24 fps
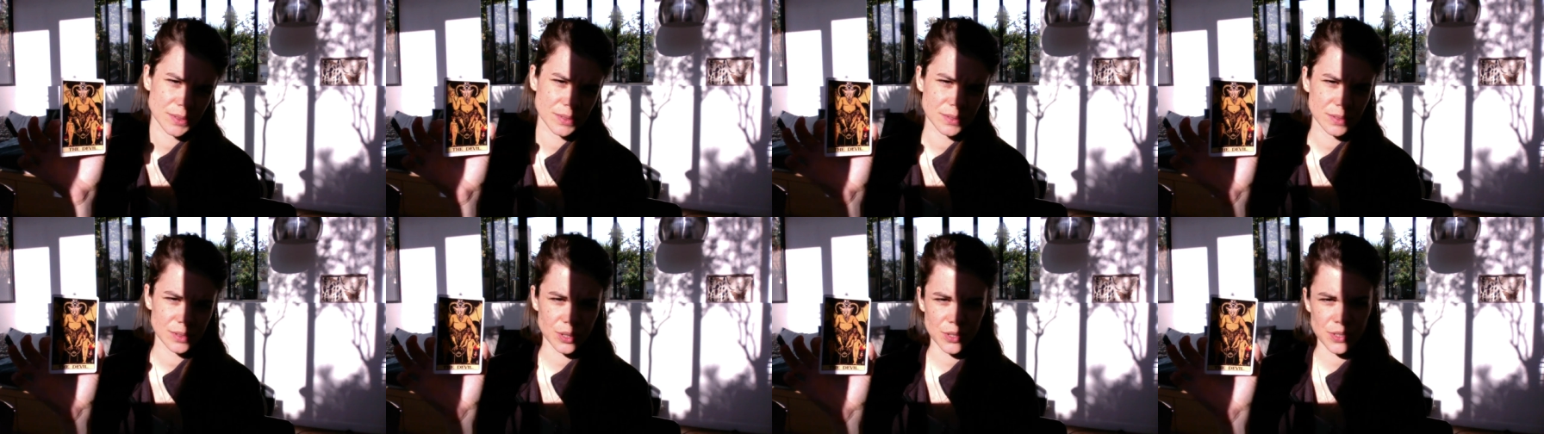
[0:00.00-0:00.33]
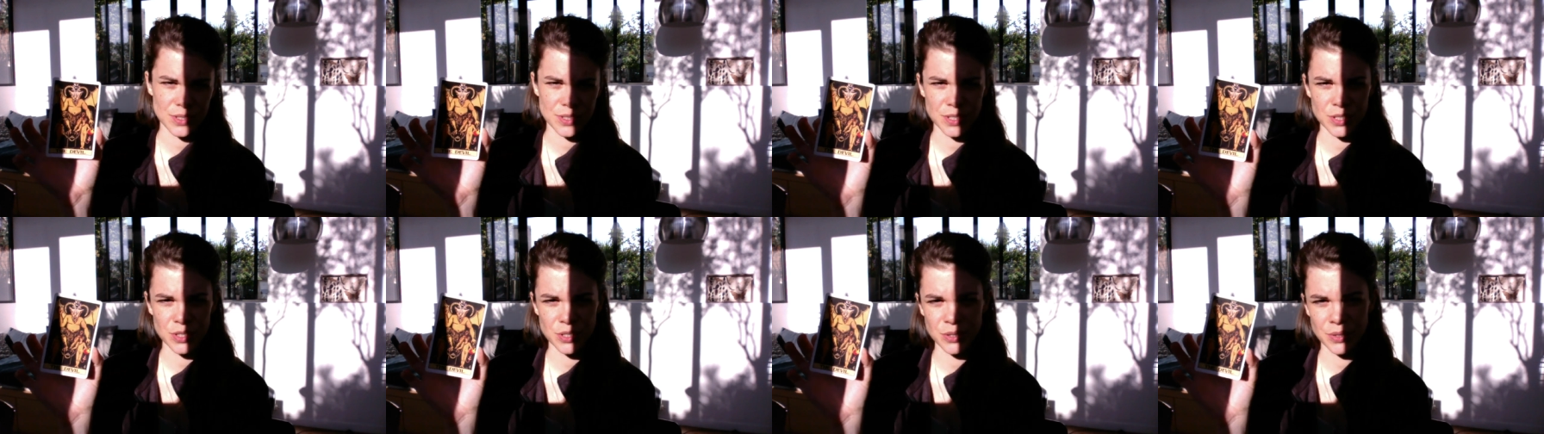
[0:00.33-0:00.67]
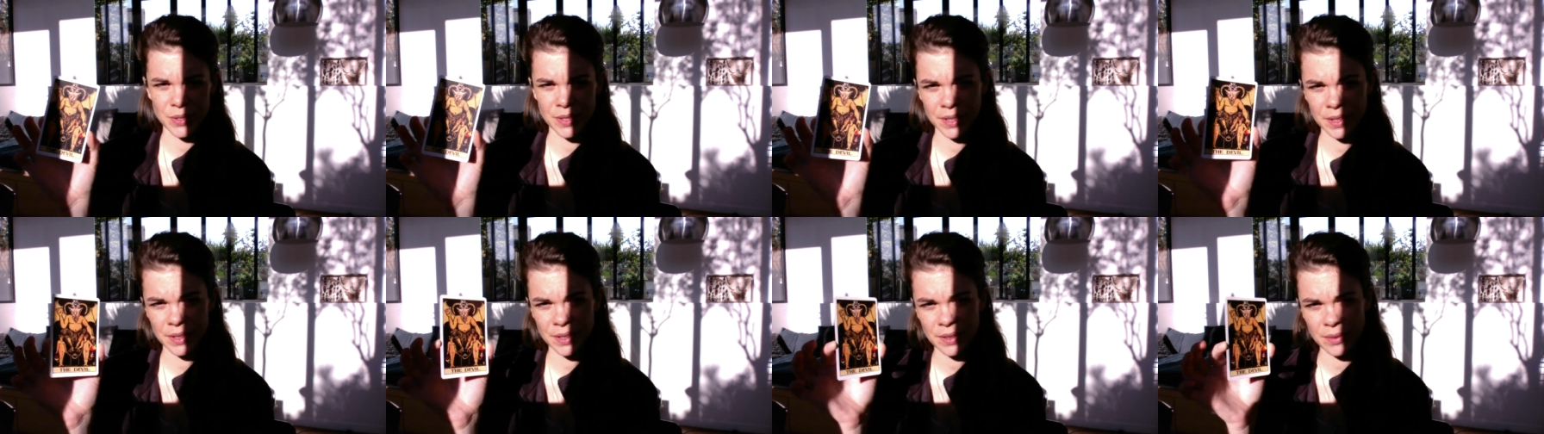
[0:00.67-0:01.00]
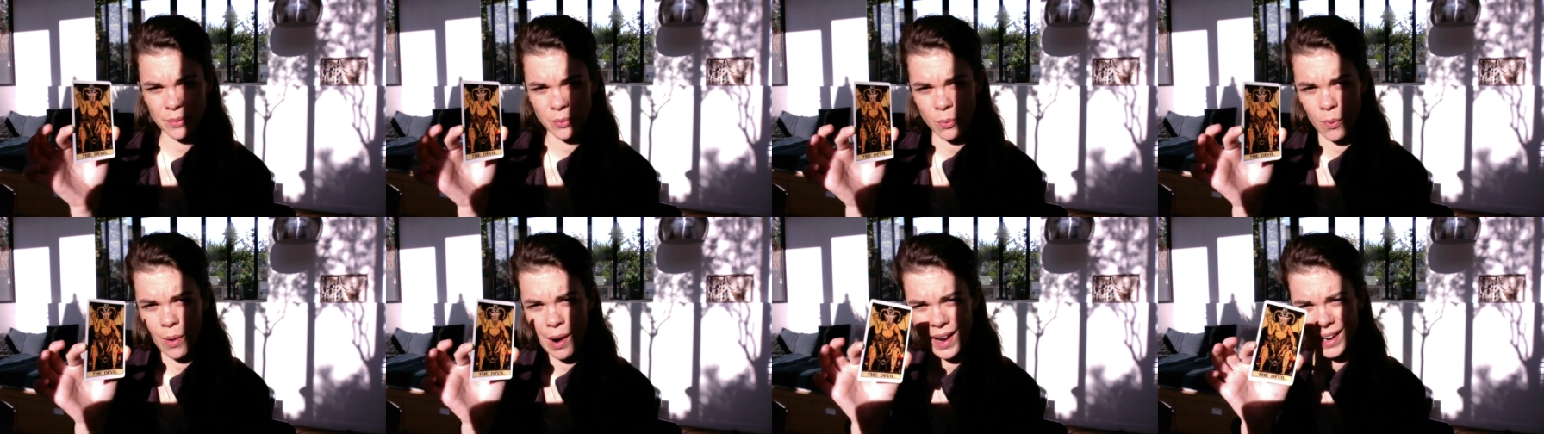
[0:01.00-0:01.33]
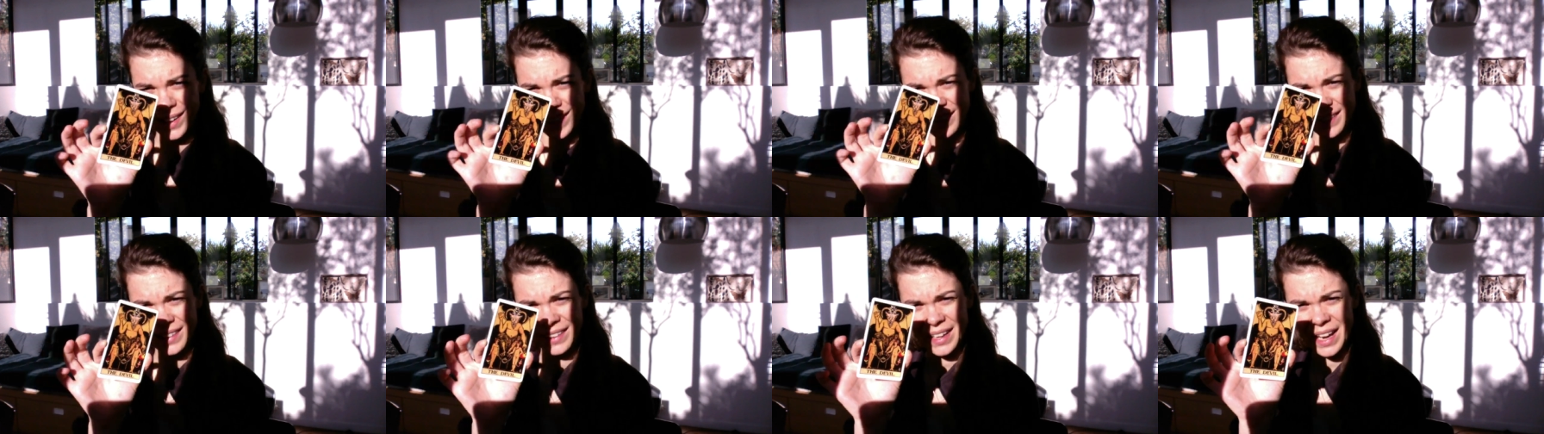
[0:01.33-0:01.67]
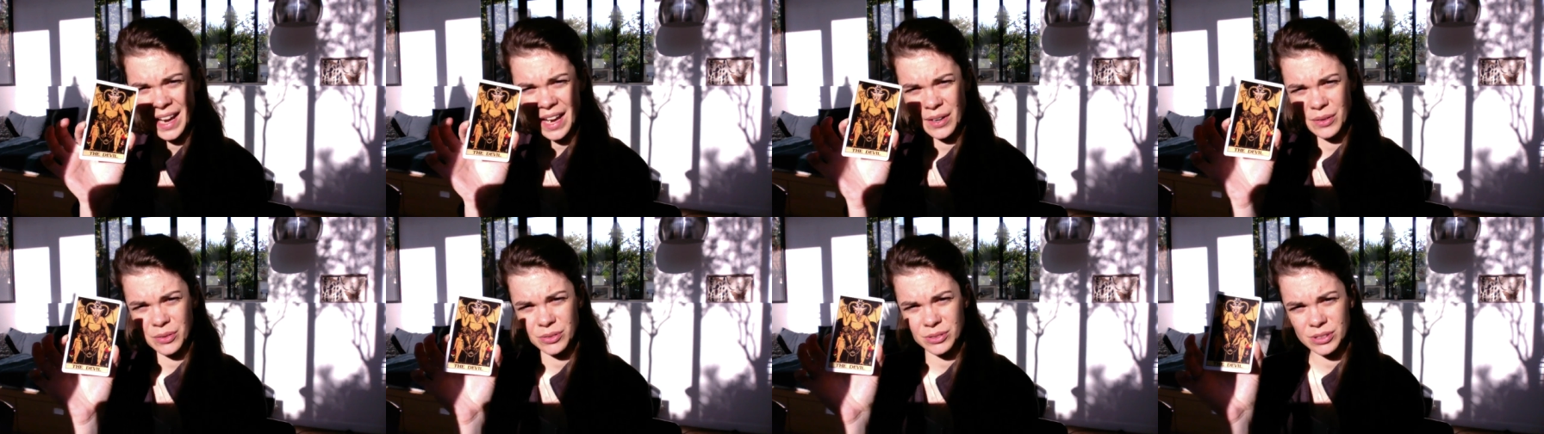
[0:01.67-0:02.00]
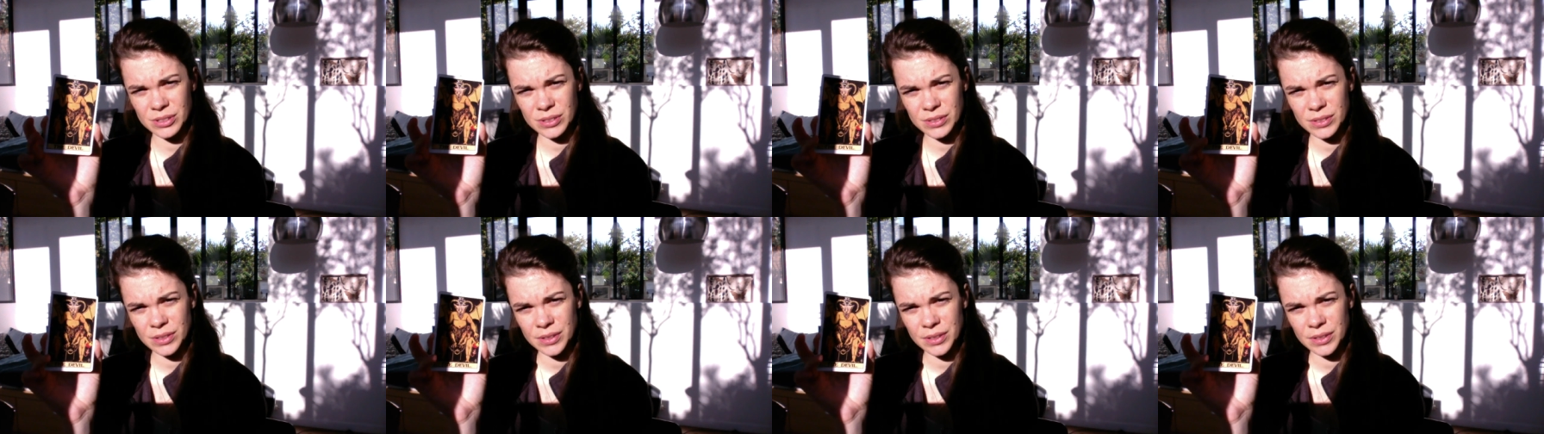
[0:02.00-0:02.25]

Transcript: considering wilding out?